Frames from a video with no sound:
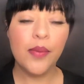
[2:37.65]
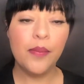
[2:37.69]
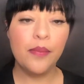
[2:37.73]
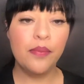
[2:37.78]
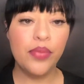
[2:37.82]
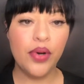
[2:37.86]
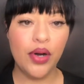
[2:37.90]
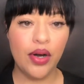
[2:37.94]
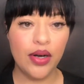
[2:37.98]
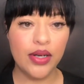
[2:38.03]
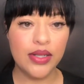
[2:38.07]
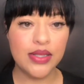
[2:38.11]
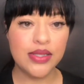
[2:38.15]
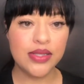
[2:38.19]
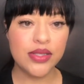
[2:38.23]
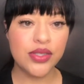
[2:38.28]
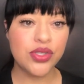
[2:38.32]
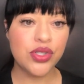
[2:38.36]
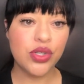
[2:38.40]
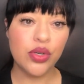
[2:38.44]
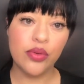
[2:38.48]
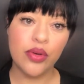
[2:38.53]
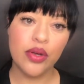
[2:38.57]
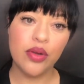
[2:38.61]
bonds,
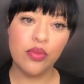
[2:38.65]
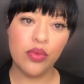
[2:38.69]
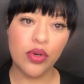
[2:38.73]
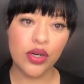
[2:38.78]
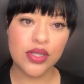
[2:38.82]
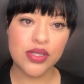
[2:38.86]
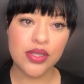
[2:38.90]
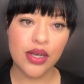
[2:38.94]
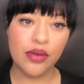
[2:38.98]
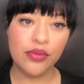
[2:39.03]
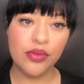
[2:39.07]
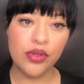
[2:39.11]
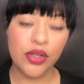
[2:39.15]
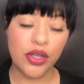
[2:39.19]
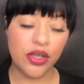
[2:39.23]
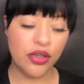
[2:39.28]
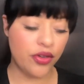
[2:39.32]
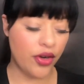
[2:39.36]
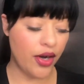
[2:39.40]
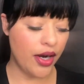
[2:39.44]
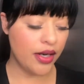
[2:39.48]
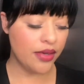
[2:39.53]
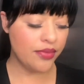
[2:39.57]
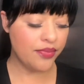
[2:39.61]
so it works out really
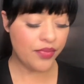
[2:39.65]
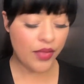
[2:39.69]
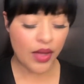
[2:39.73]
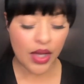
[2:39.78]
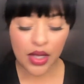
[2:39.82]
great.